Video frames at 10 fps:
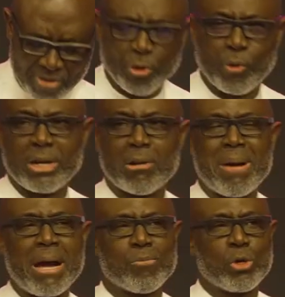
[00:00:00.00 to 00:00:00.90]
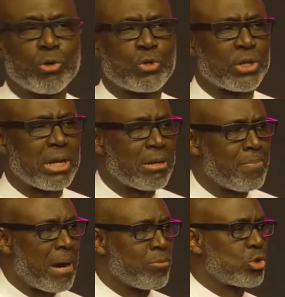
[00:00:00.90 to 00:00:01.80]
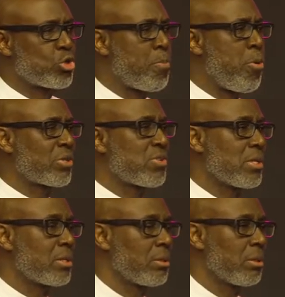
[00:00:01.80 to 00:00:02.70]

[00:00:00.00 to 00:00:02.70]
If you read the Bible, you see that the Bible supports it